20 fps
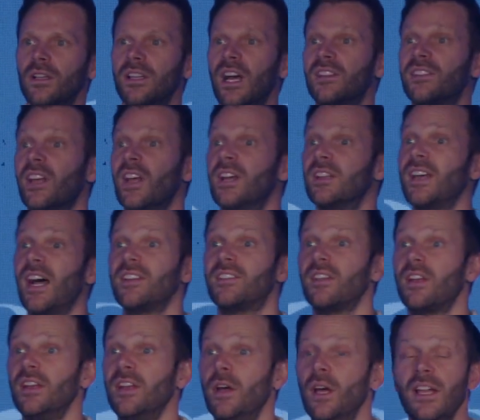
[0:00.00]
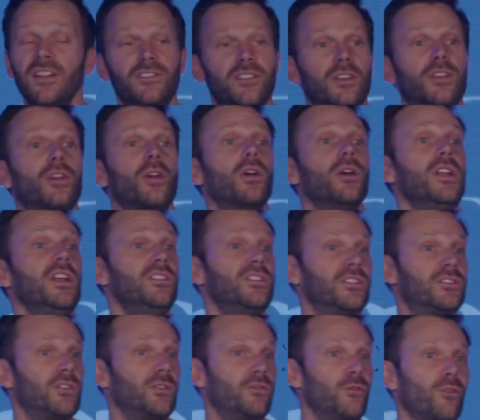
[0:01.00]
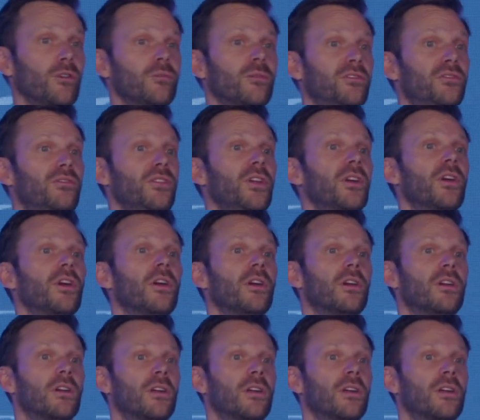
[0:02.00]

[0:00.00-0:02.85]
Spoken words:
That's insecurity is just a form of fear